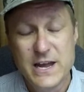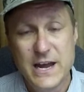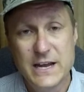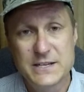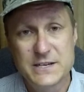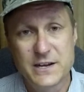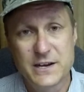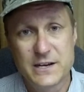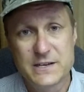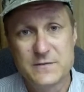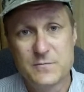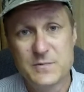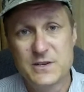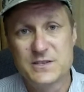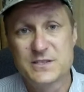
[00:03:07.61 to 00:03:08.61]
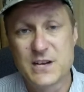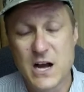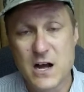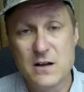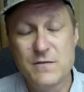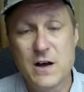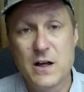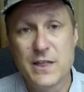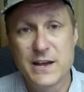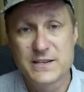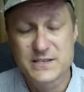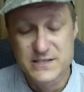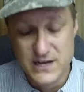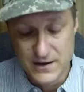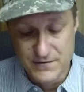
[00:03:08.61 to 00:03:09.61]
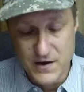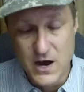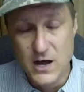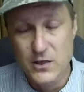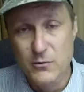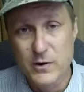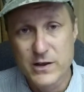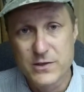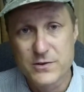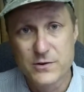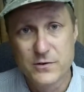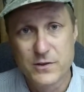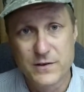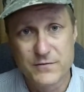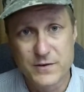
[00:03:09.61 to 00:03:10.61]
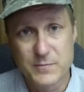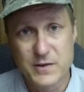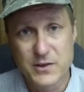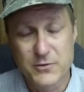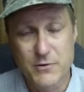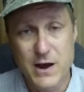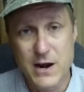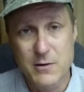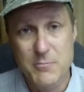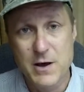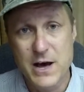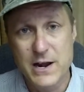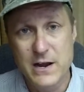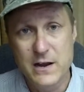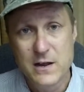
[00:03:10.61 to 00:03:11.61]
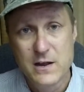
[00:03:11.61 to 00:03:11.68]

It's going to dissolve all that stuff all the way through from the throttle body